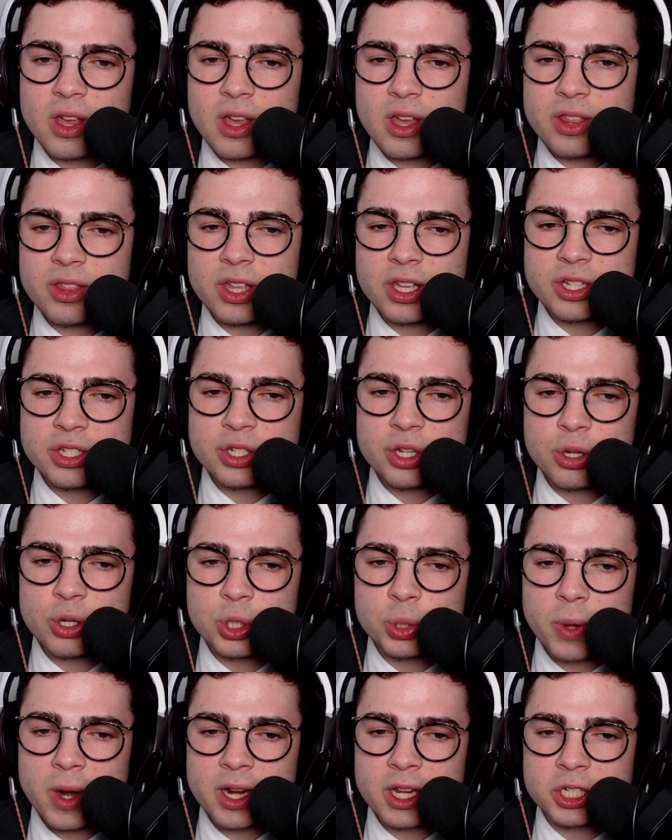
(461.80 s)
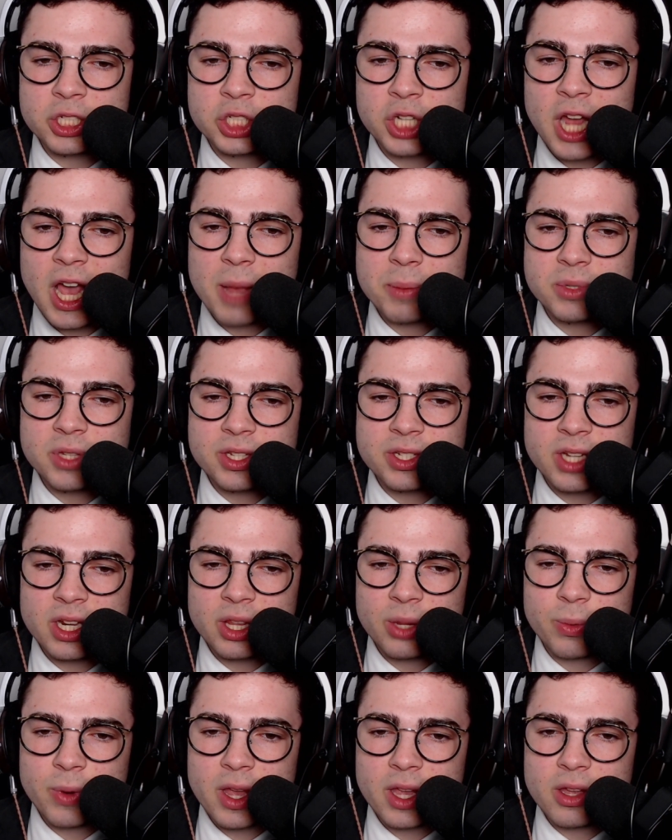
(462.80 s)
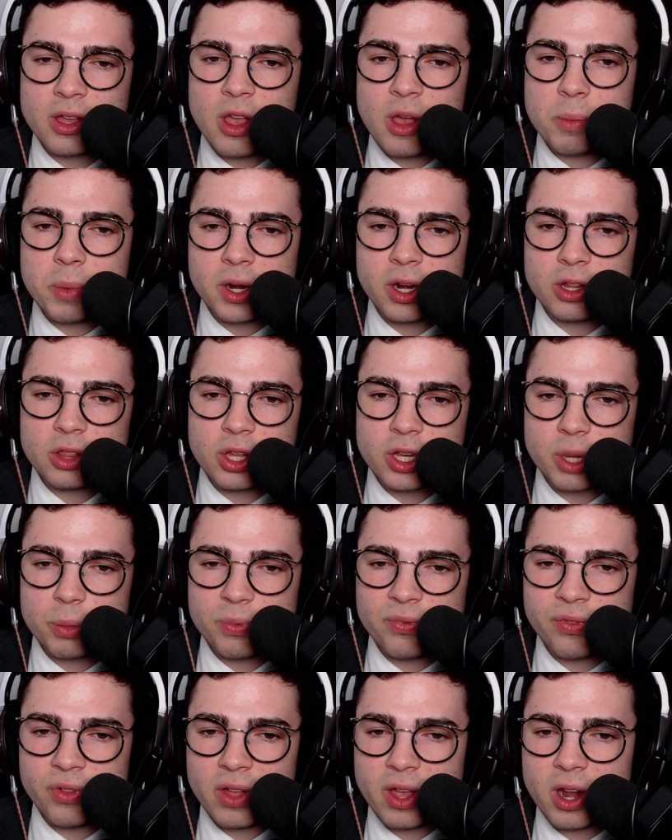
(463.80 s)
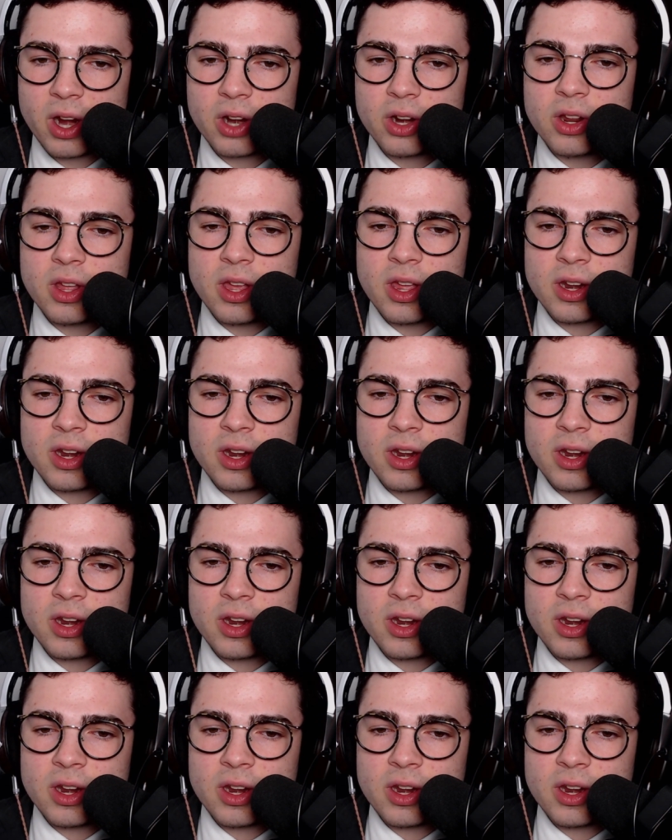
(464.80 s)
These two trading chops in the center of the ring. But here, look at Flair.